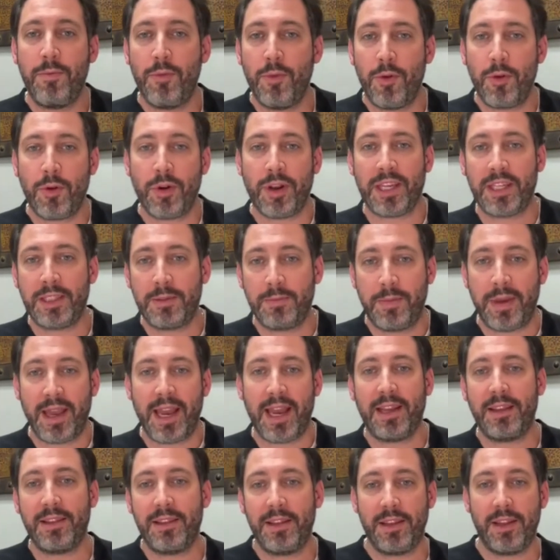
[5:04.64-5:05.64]
more
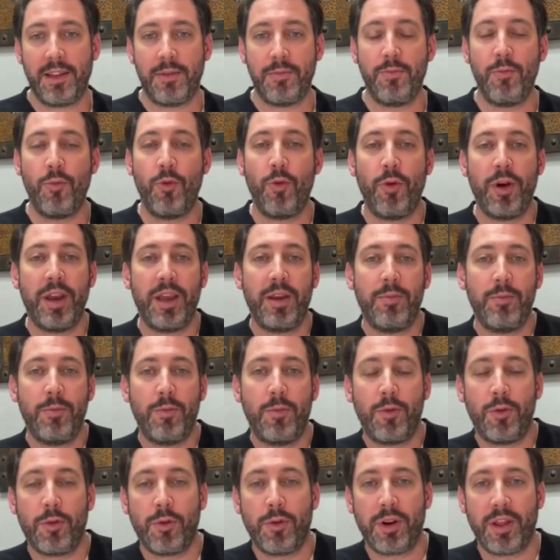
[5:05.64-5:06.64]
expanded and way
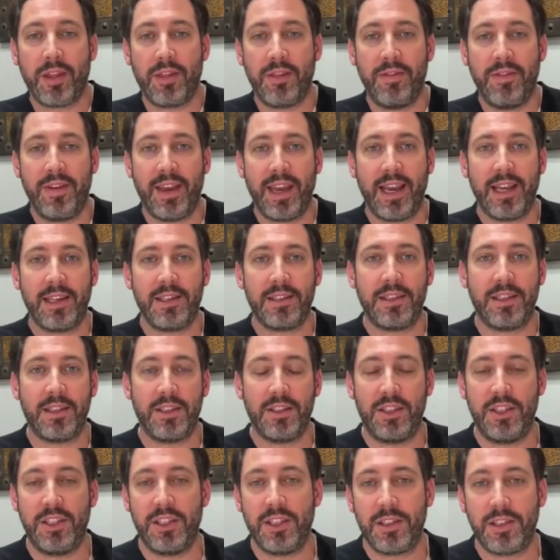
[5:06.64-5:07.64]
more advanced
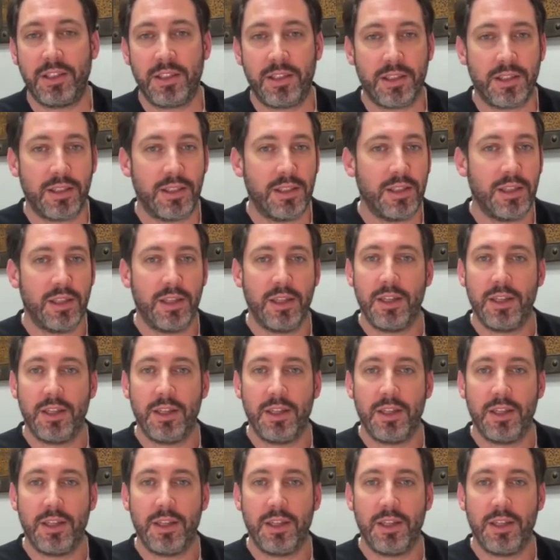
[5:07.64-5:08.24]
than just